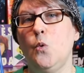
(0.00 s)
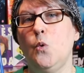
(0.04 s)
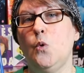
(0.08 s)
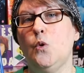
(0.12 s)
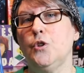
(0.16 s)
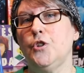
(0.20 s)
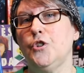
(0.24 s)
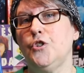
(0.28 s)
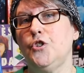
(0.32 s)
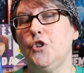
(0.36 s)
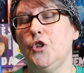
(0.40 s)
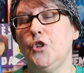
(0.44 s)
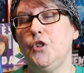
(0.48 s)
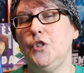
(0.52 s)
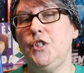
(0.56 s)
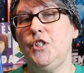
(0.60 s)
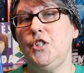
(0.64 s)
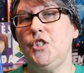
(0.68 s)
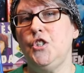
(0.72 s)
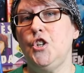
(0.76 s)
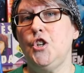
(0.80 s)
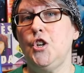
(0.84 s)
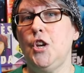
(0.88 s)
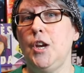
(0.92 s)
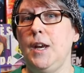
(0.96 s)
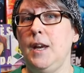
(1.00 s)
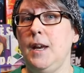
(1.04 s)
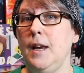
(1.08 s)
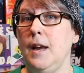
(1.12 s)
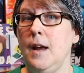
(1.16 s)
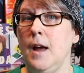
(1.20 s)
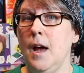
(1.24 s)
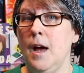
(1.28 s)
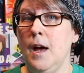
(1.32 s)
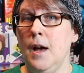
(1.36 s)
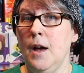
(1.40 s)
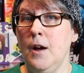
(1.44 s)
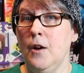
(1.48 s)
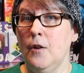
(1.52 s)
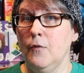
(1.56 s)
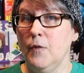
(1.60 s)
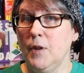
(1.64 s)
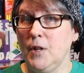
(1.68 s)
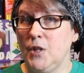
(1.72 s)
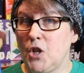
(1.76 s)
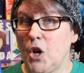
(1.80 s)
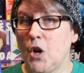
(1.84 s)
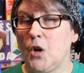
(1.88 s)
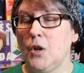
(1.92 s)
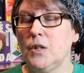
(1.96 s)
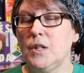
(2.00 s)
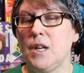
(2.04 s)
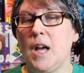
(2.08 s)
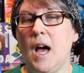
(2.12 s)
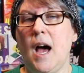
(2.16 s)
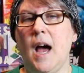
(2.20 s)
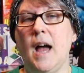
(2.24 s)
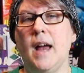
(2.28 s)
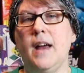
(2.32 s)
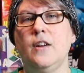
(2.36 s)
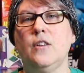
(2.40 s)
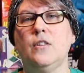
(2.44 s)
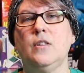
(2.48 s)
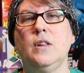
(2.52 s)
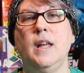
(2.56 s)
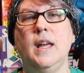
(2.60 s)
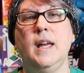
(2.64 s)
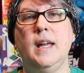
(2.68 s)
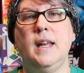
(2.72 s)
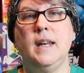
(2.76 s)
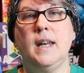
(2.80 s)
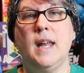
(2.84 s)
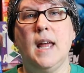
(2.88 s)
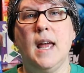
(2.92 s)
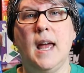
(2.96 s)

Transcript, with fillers: or should she return to Ireland